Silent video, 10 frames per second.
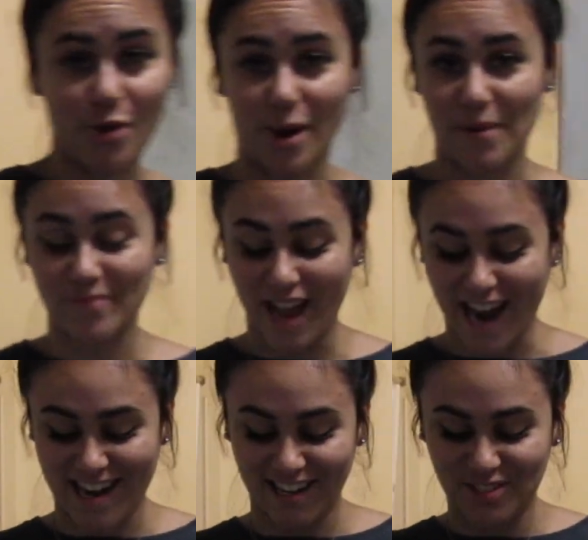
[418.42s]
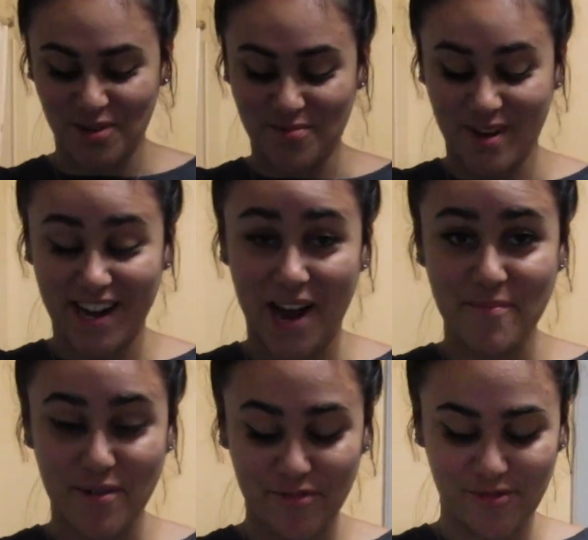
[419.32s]
Okay, hi, I took a break, I
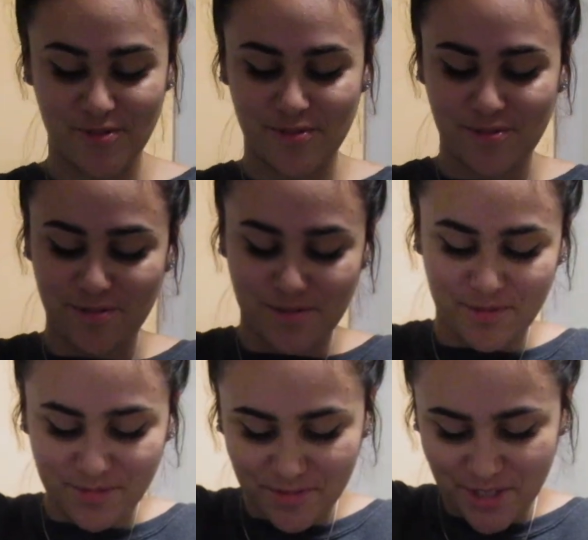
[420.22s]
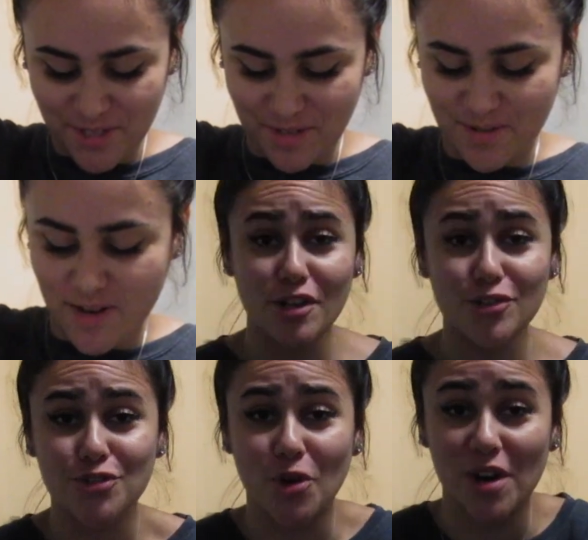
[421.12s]
made food. Oh, shoot.
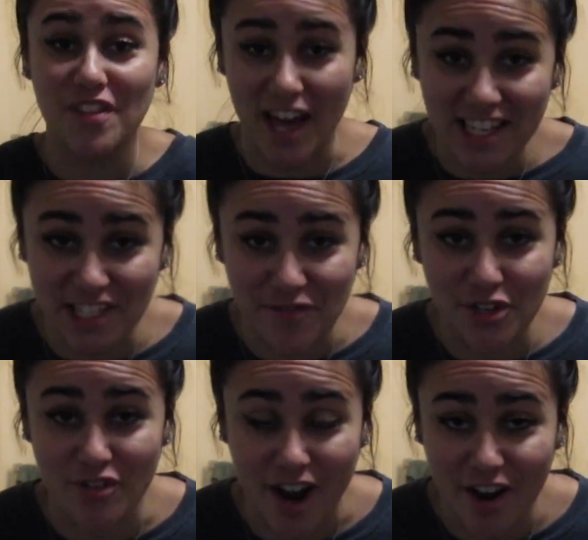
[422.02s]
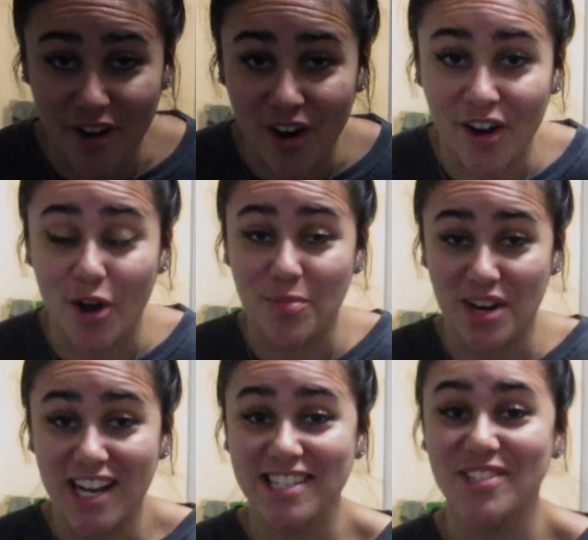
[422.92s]
So that is it for the try on haul. I hope you
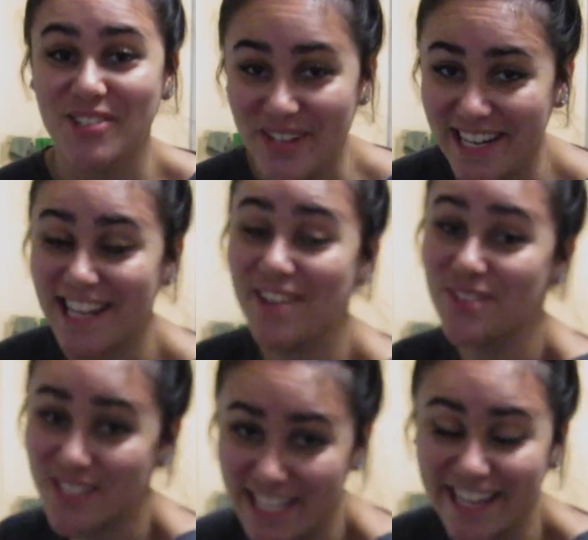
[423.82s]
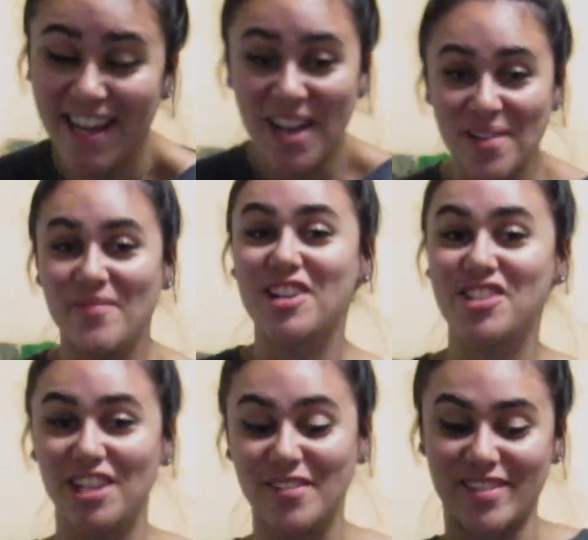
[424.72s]
guys enjoyed it, and if you did, make
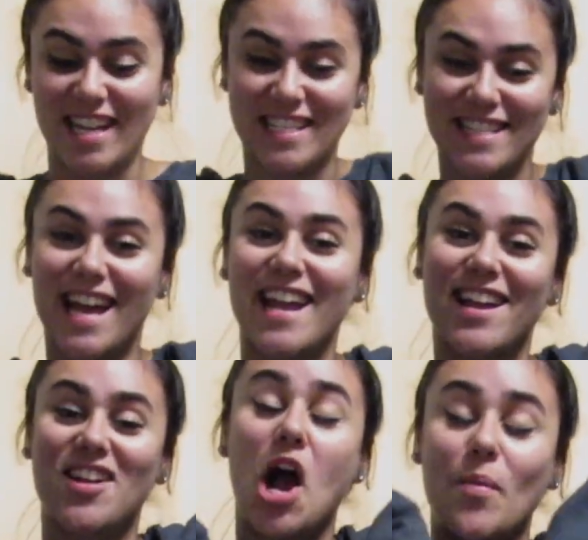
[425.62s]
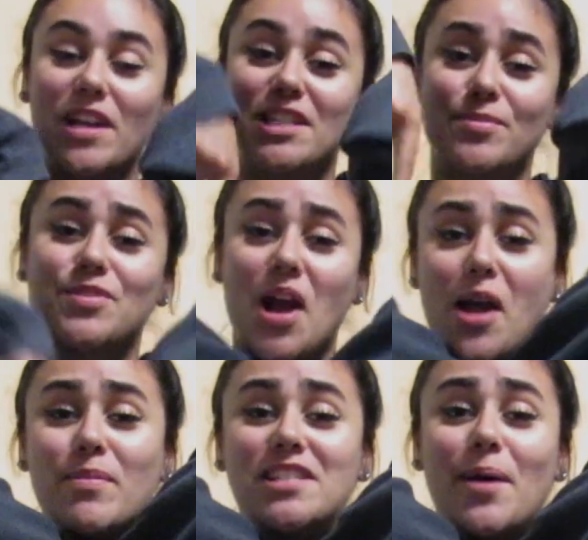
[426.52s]
sure to leave a nice like, comment, and
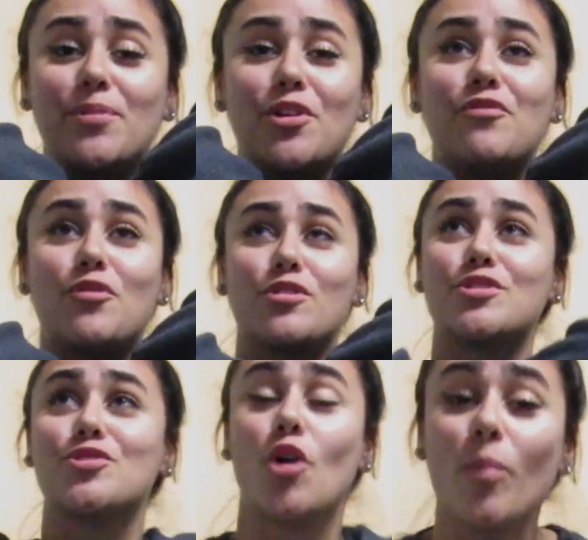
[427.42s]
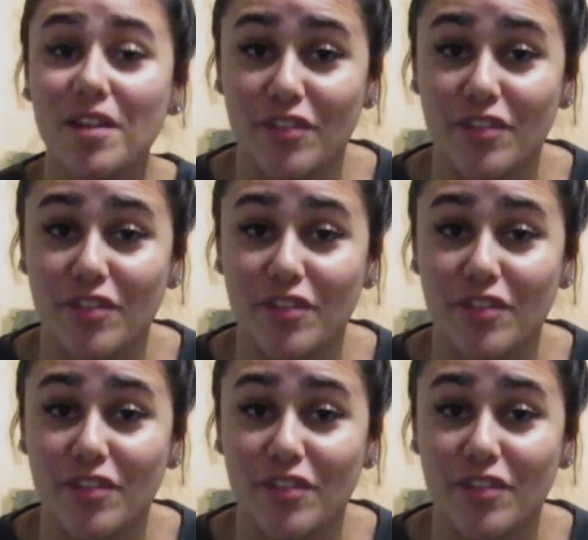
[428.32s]
subscribe down below for so many